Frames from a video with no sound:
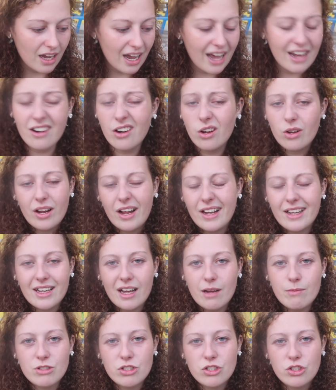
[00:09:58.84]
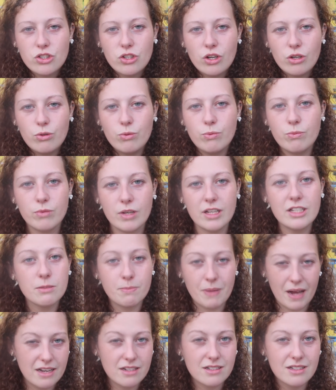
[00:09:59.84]
I don't know, like, I'm just so
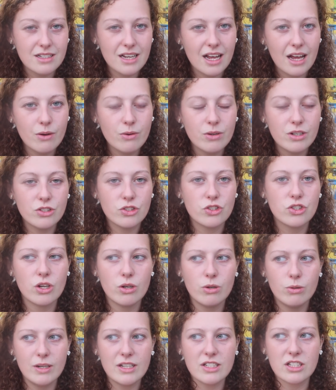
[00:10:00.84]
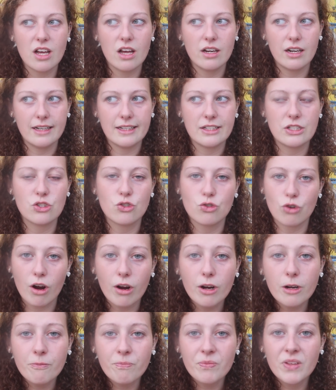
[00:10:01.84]
independent now and so internally
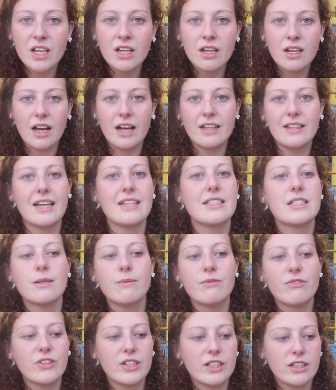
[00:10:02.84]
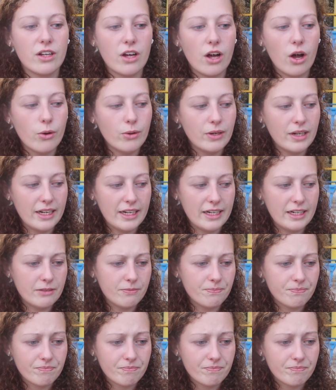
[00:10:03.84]
strong, and that's something that only